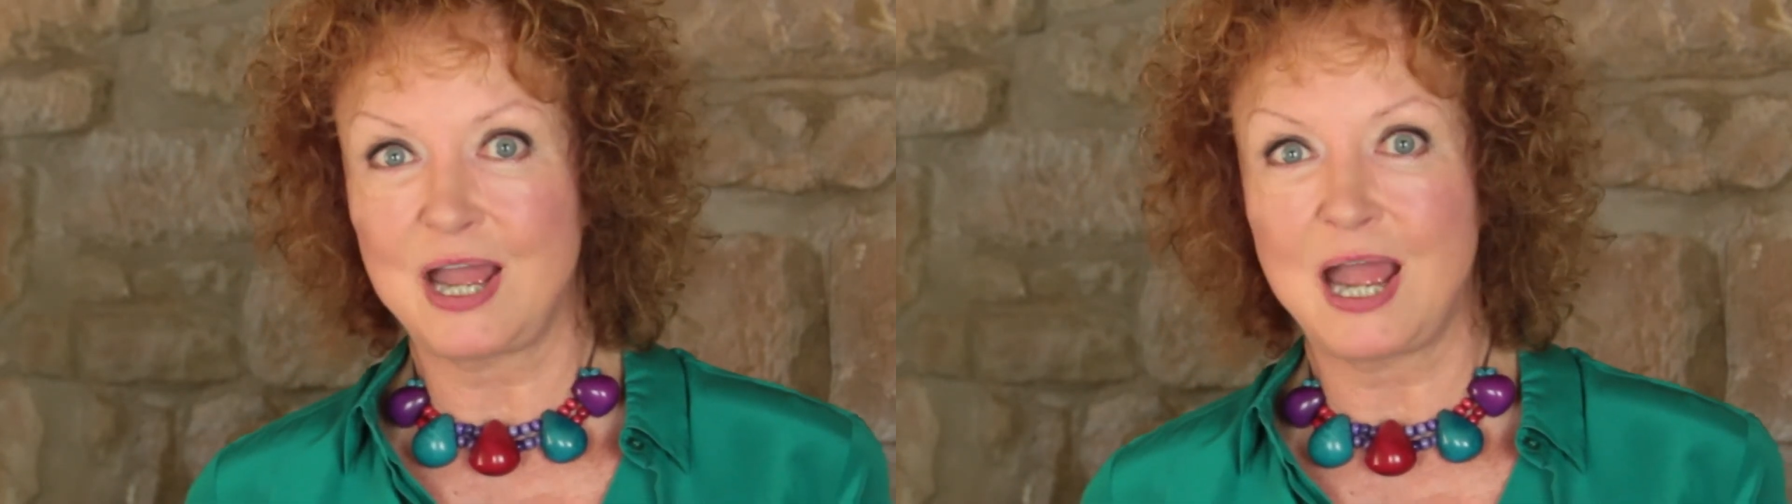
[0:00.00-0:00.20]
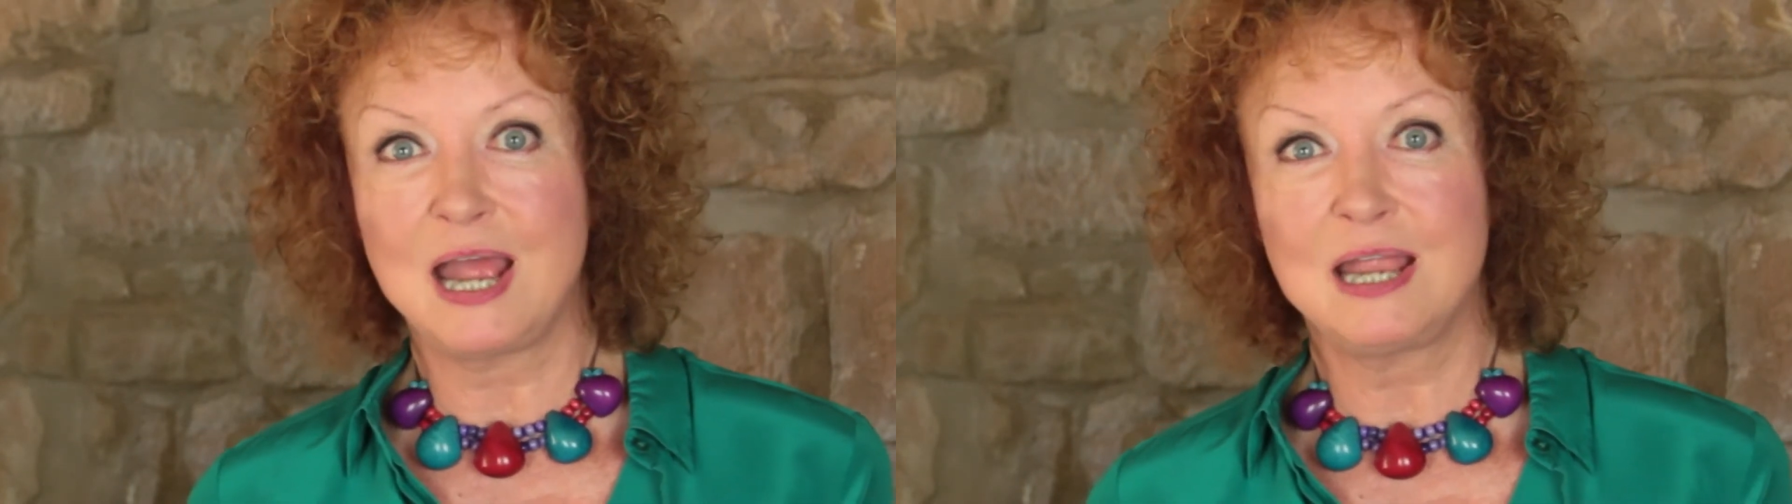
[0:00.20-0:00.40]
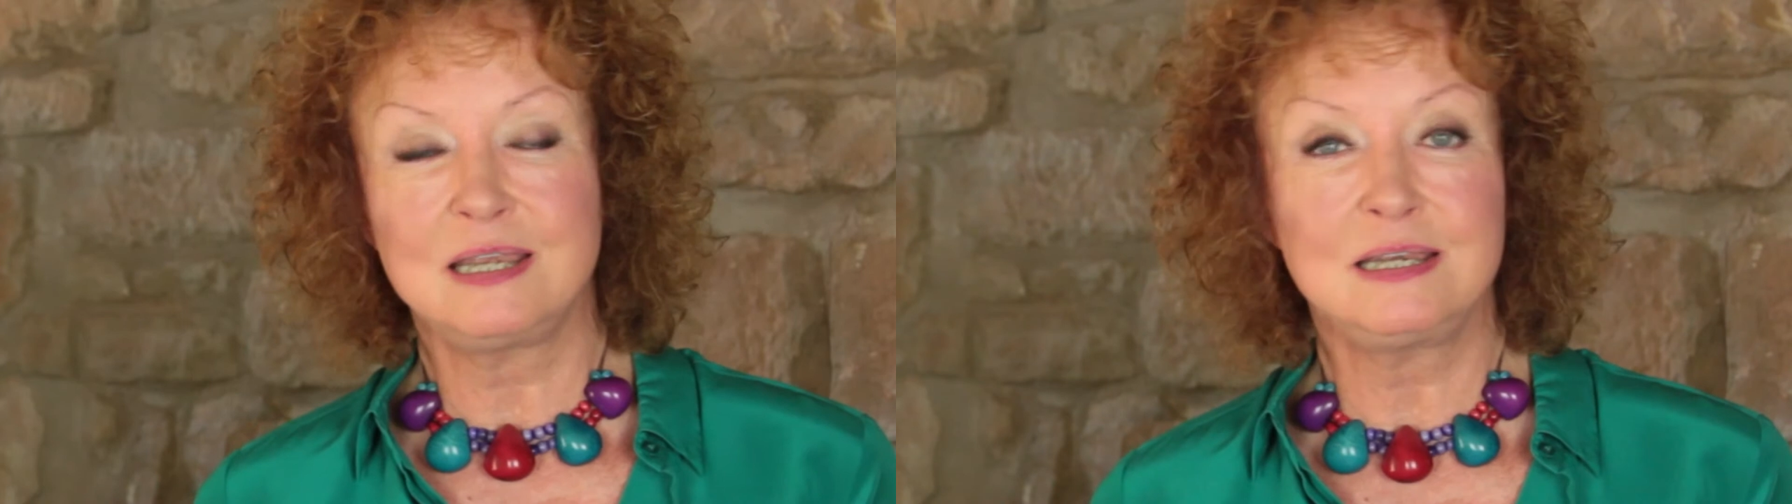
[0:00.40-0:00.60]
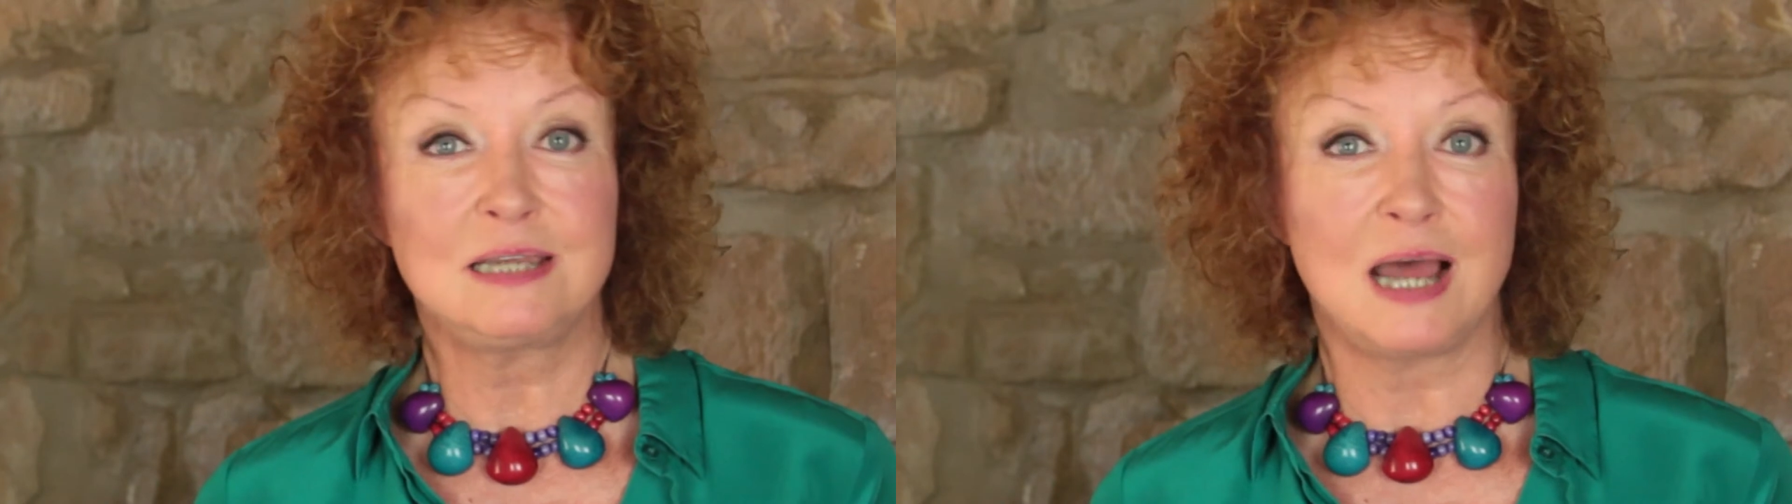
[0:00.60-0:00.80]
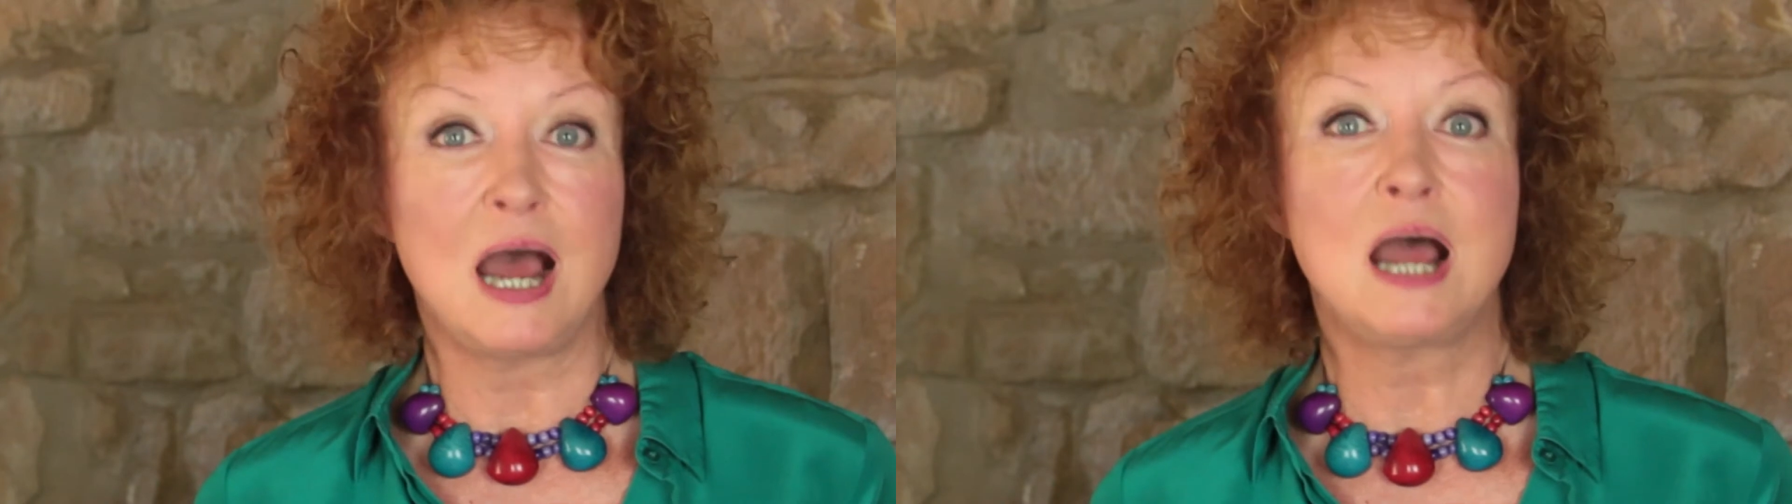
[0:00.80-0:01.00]

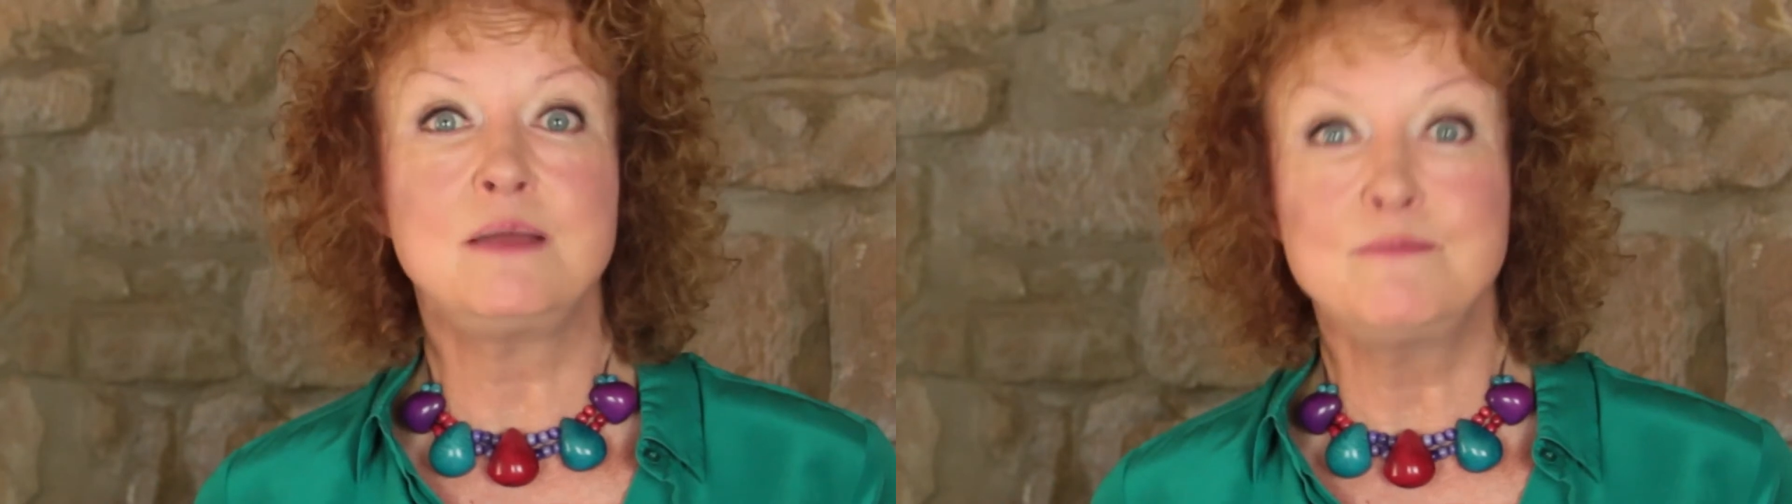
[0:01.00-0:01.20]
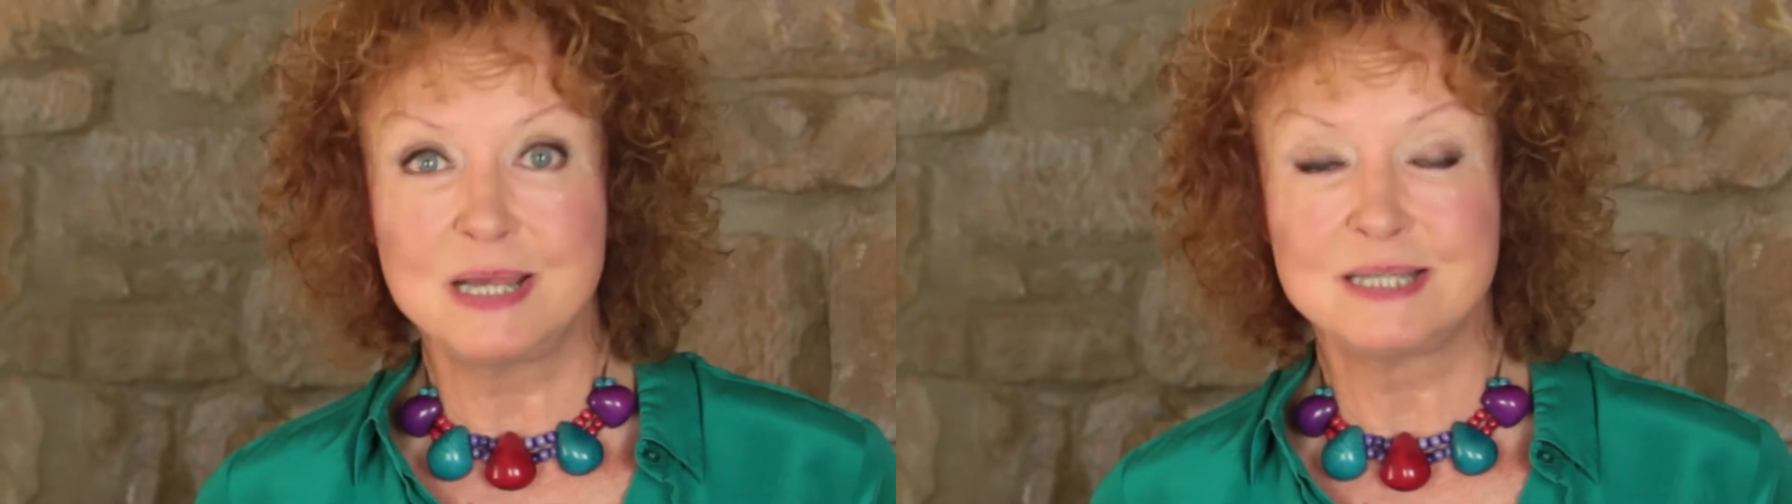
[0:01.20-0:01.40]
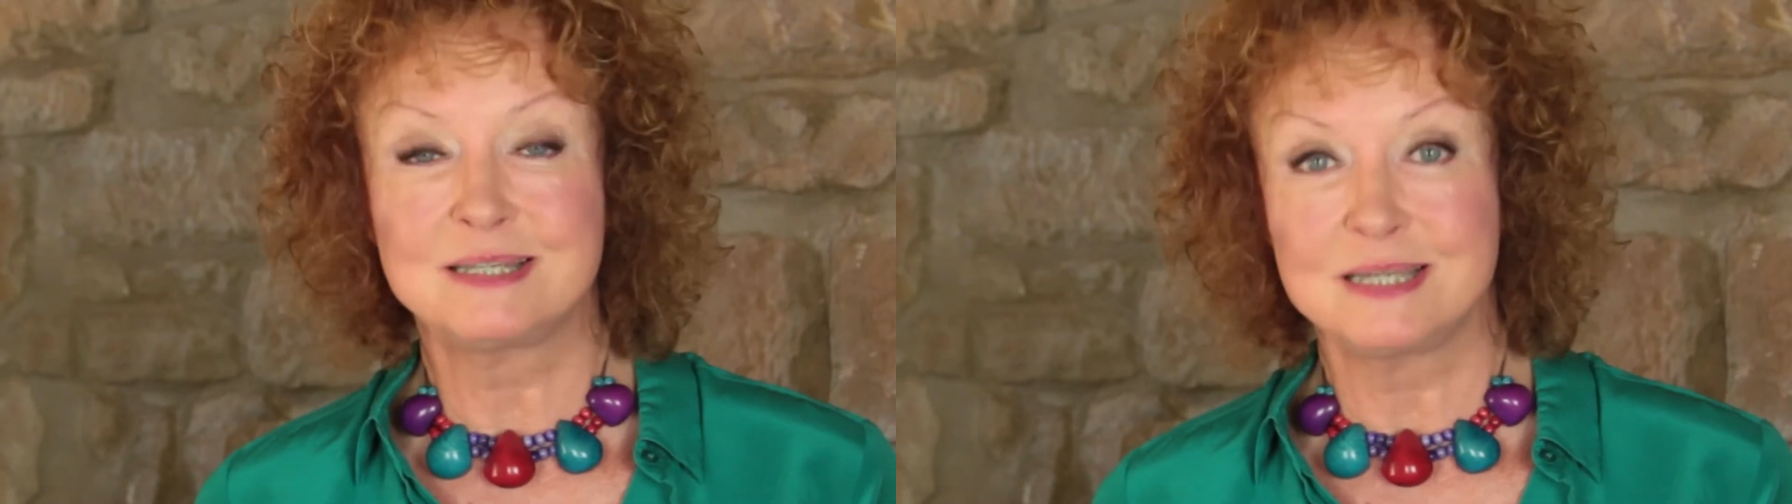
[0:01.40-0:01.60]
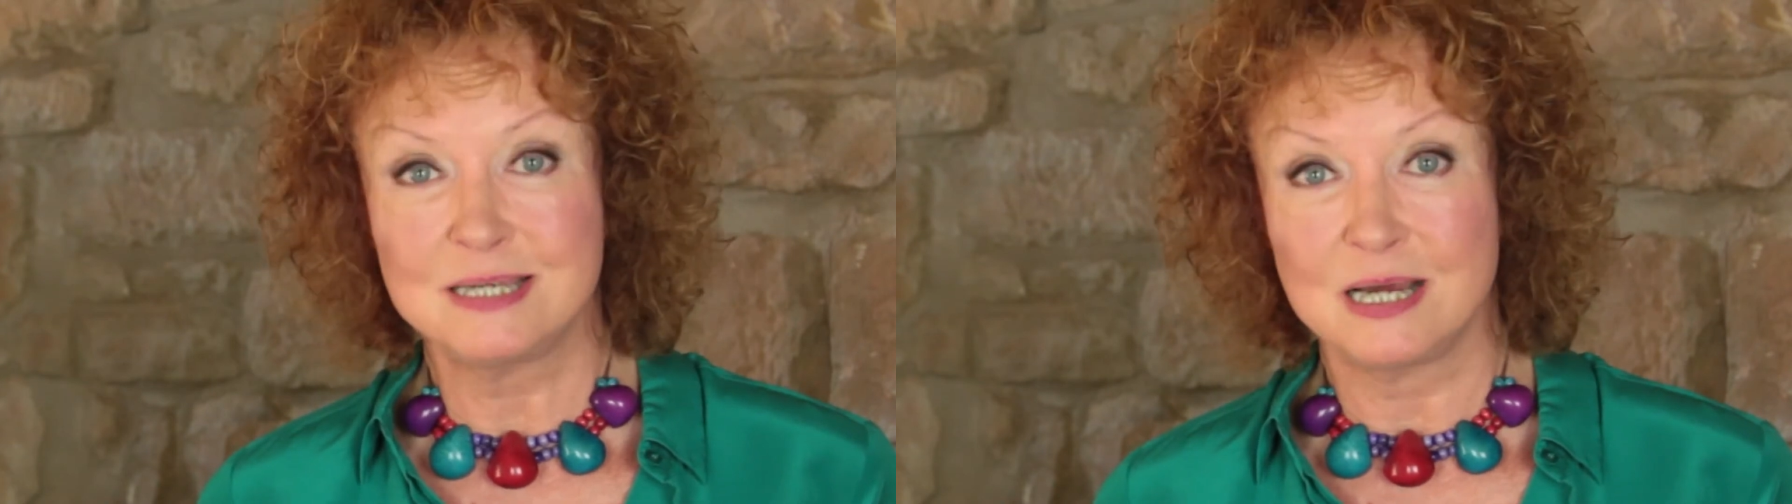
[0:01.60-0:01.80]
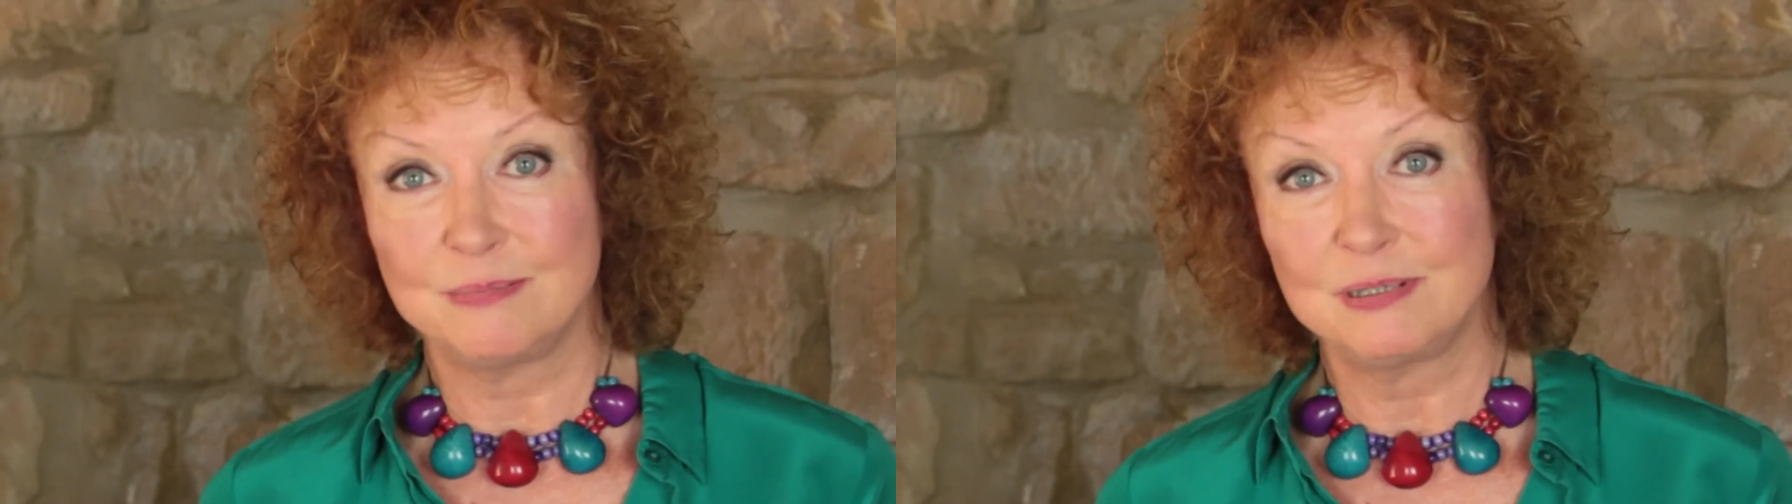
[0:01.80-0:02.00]
and I messed
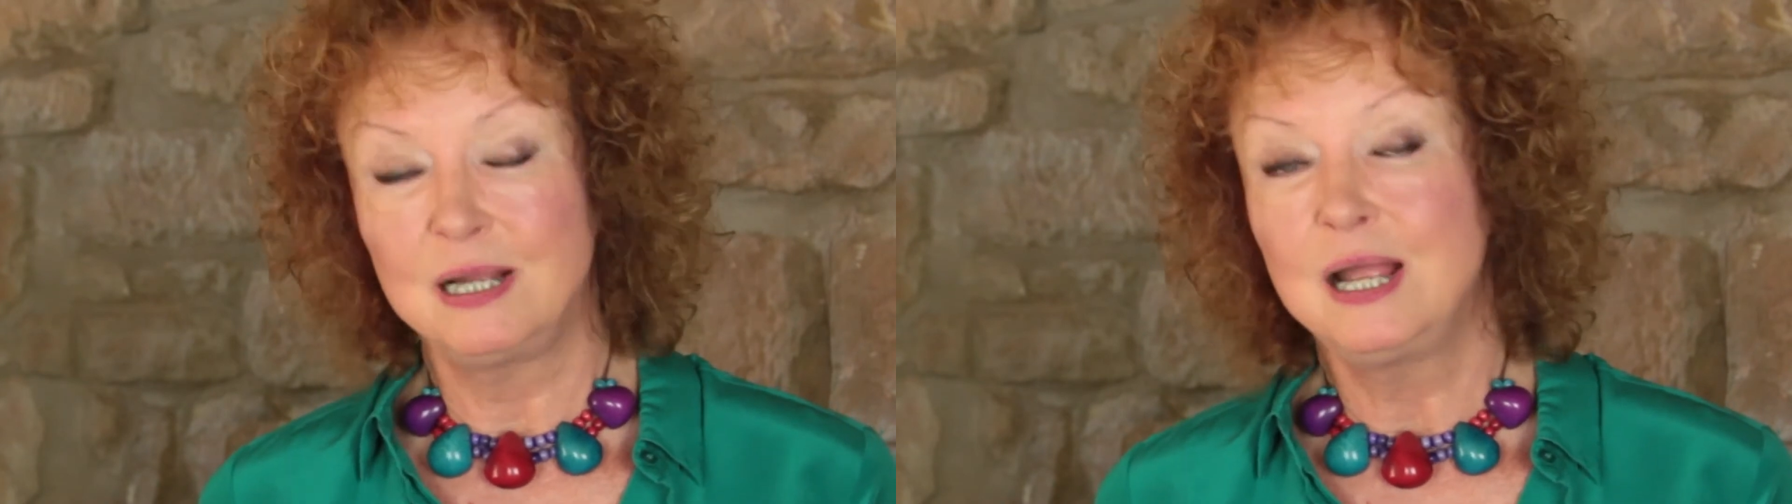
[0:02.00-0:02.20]
it up.